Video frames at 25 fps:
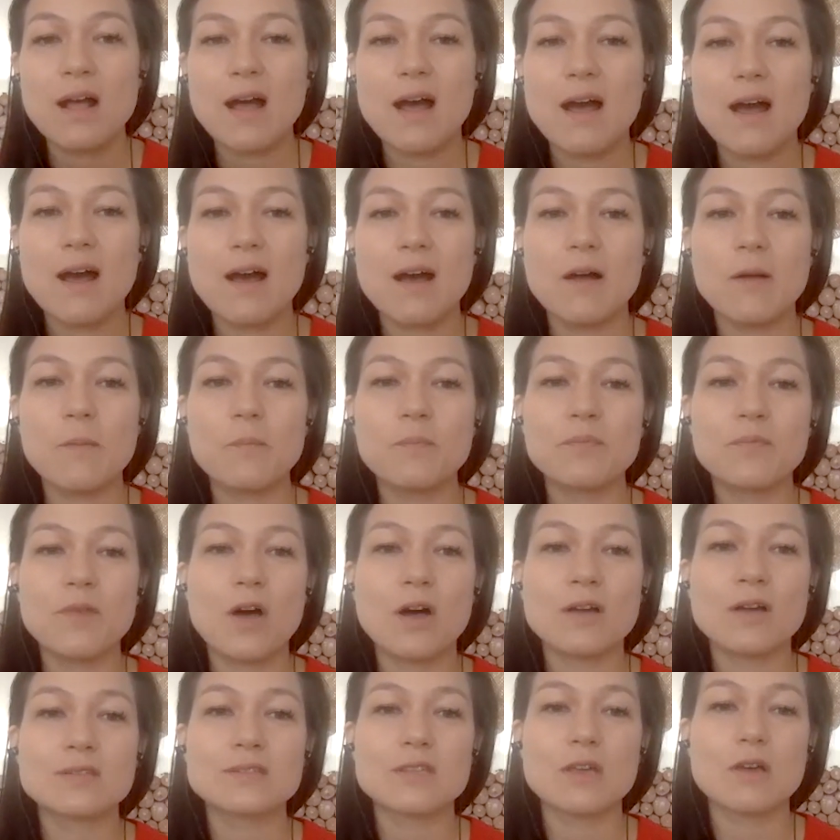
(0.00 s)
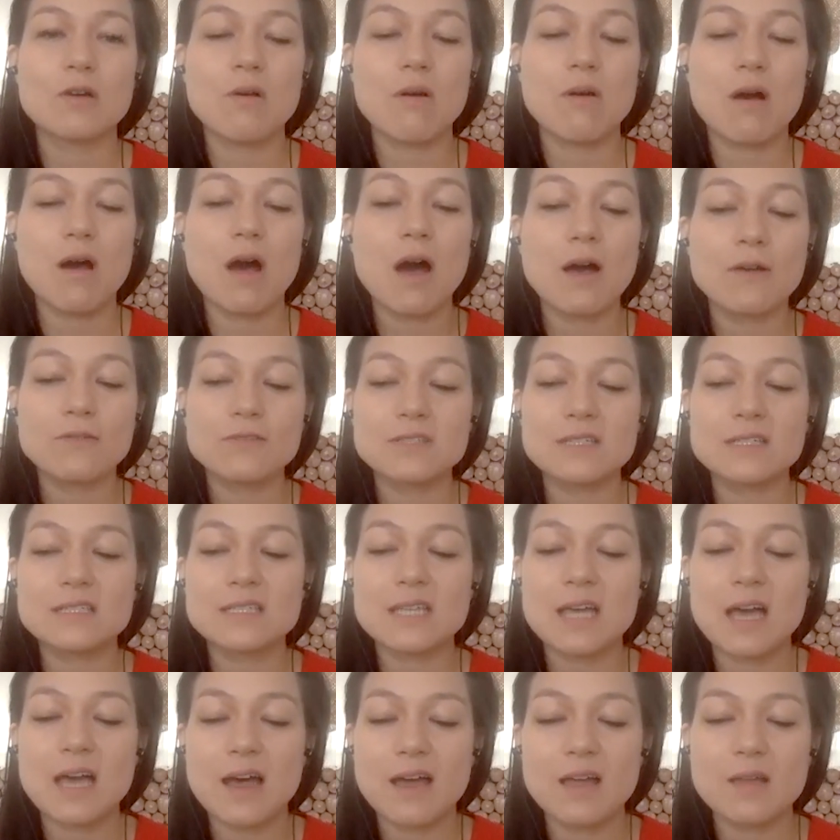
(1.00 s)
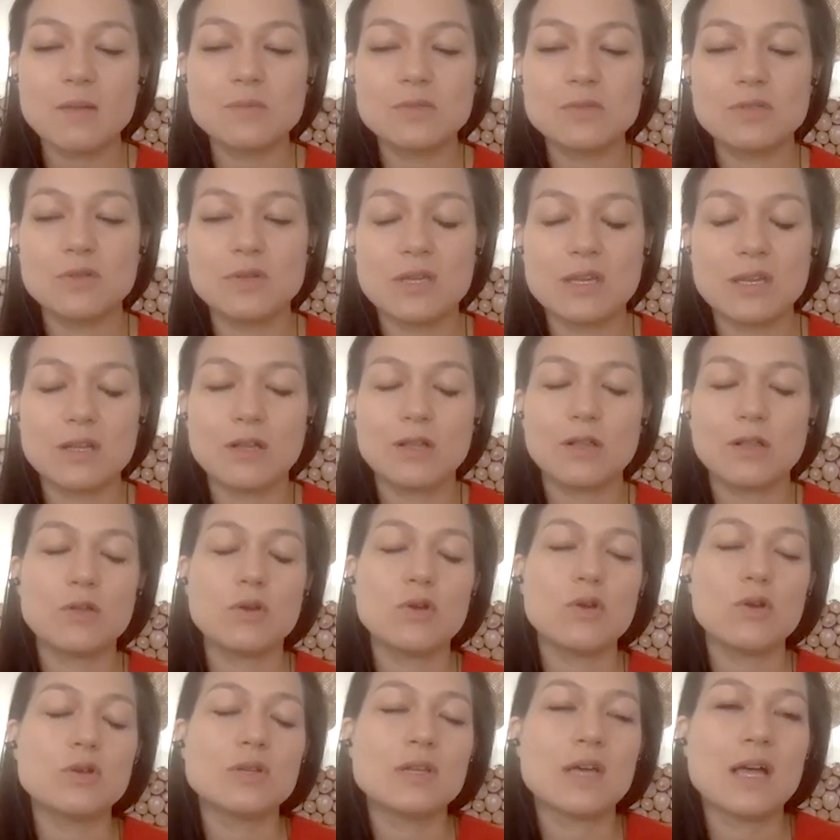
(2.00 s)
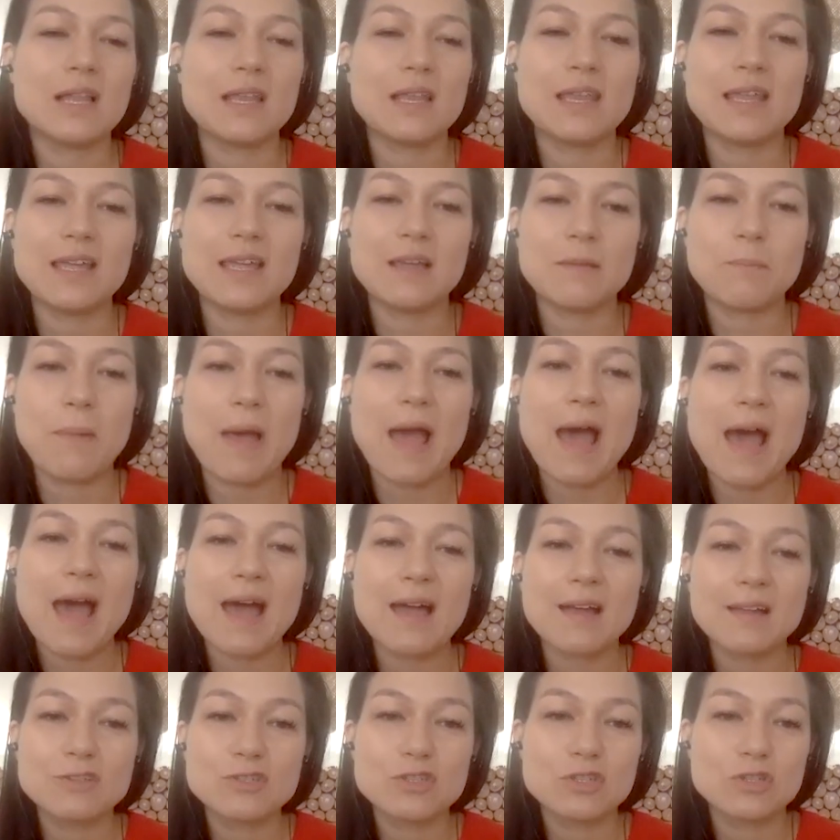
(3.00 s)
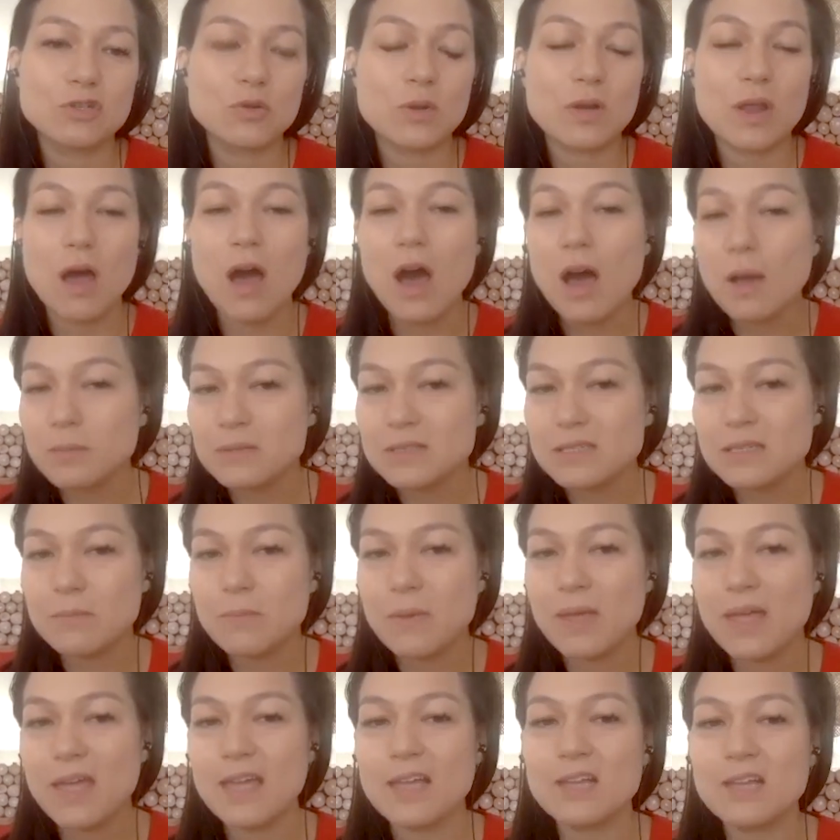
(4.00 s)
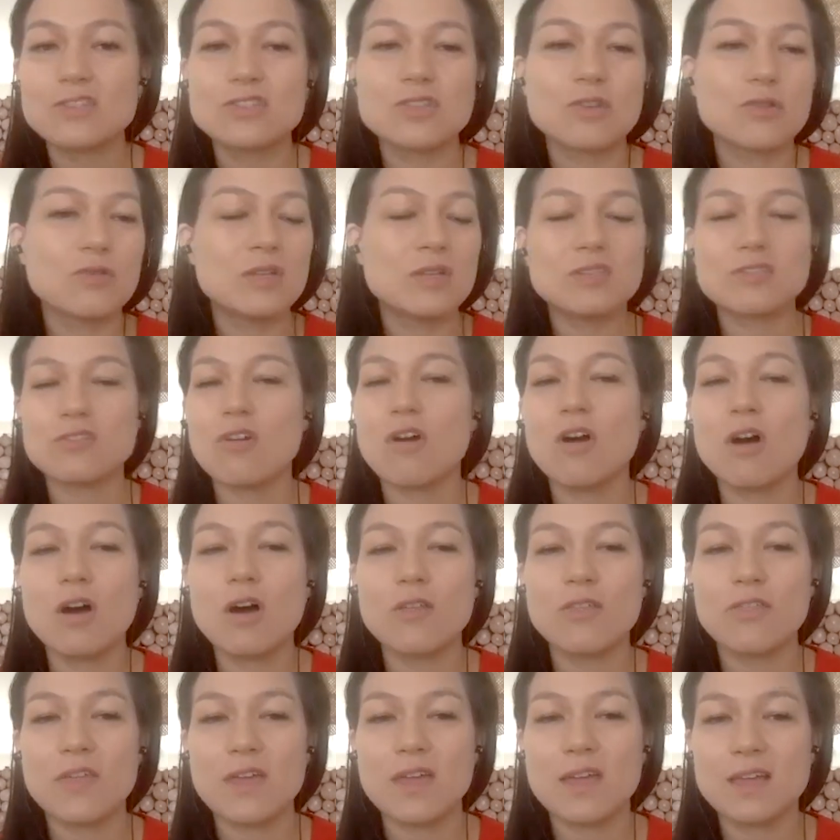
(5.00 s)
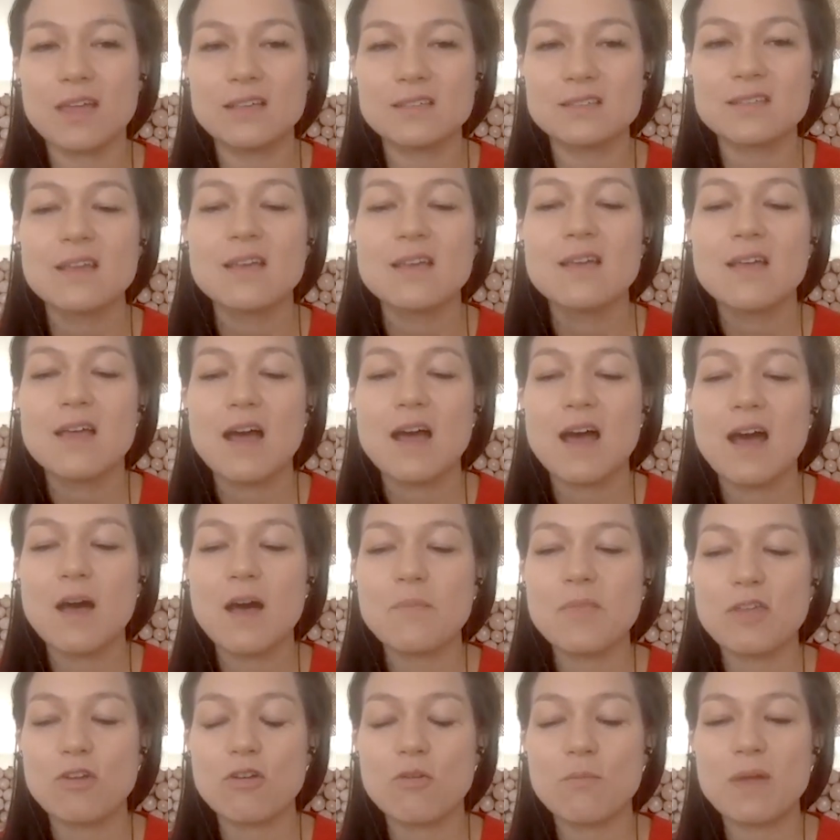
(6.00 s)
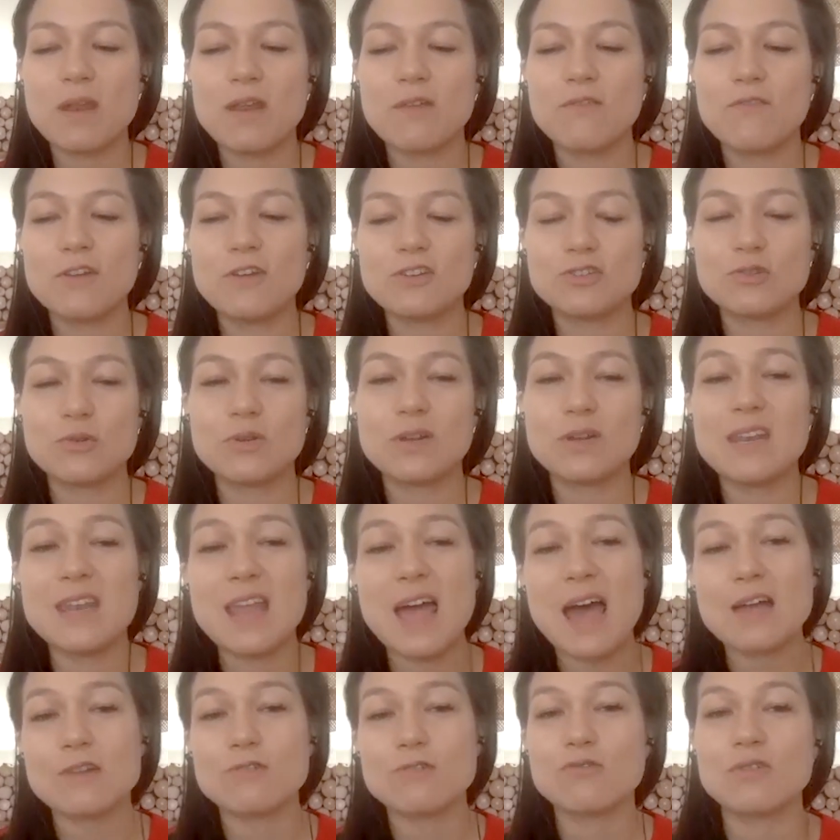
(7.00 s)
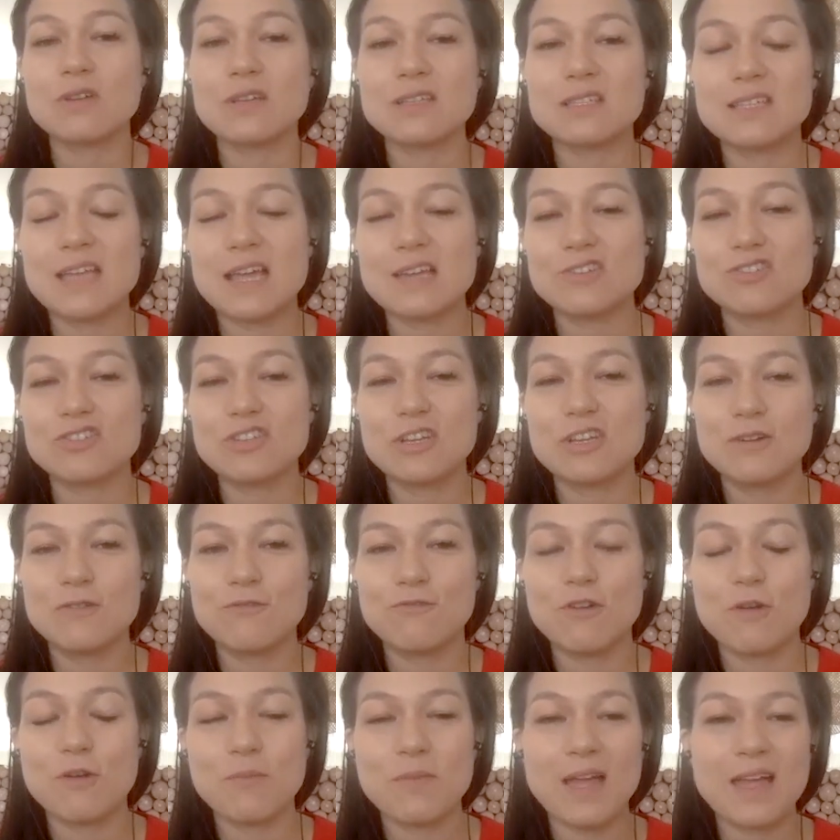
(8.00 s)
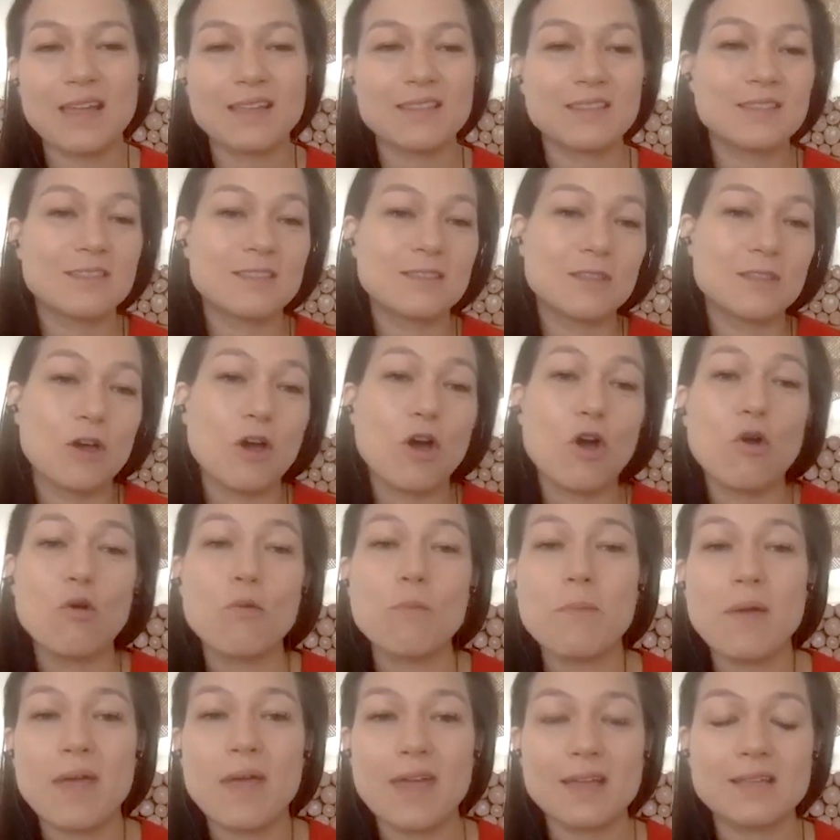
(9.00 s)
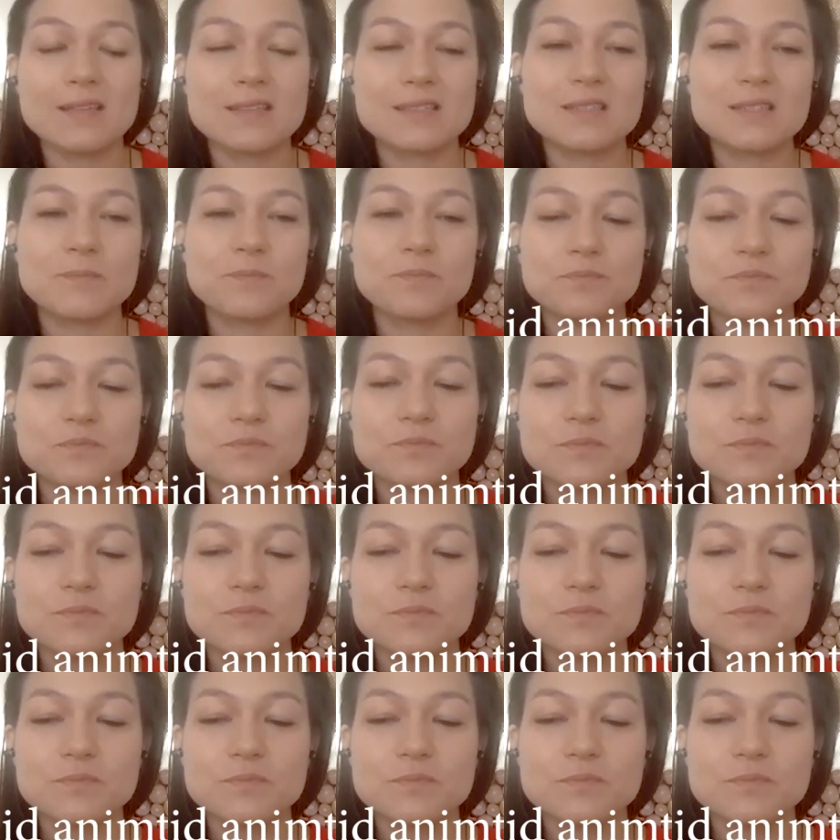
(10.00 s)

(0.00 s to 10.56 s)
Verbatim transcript: Um, also, oftentimes, you can include a link back to an opt-in page. So these are all things um, that are beneficial and a natural extension from like the home base.